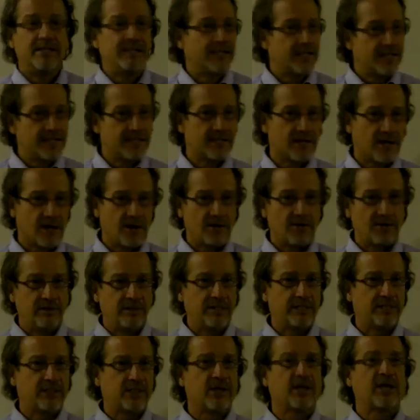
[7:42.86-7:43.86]
And so
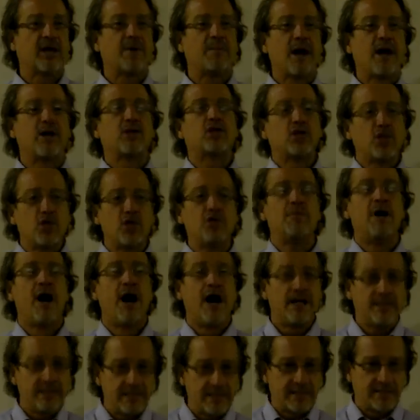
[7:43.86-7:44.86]
it took about 2
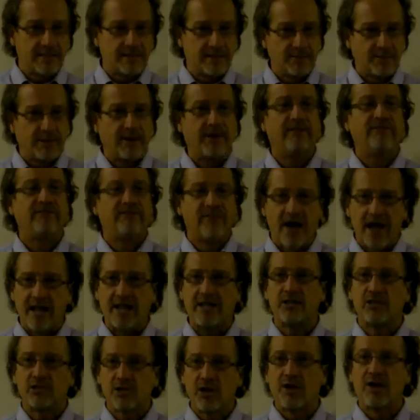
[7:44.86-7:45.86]
months, but he
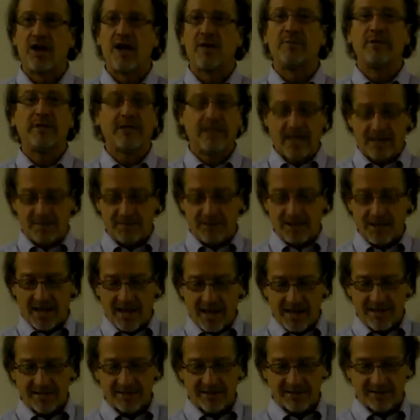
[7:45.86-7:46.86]
finally showed up and gave me
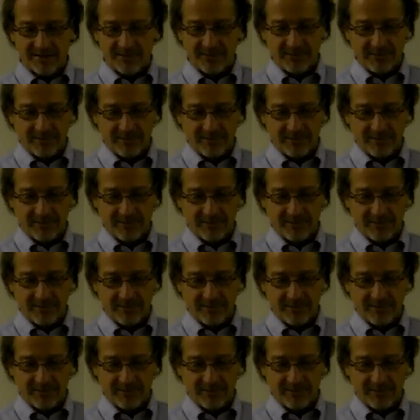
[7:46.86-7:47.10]
the answer.